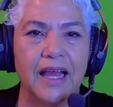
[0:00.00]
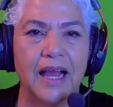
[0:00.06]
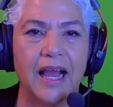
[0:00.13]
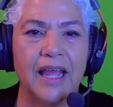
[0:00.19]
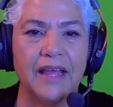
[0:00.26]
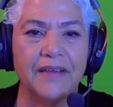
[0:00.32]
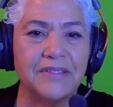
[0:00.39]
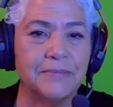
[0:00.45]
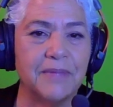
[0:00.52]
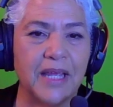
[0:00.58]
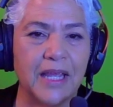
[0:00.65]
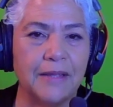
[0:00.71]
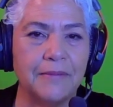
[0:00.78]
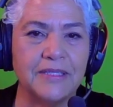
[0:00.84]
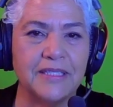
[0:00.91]
I have some
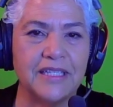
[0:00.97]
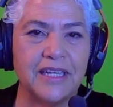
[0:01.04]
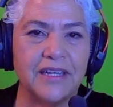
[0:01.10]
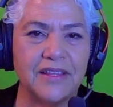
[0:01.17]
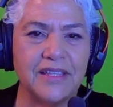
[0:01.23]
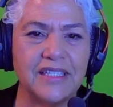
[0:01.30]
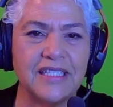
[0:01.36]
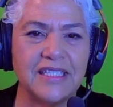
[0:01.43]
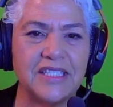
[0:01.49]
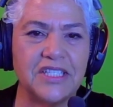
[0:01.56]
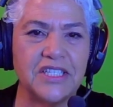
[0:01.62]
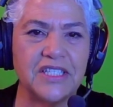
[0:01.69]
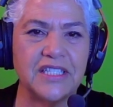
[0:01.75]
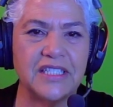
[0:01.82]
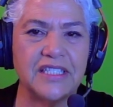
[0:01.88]
games in here. This is just a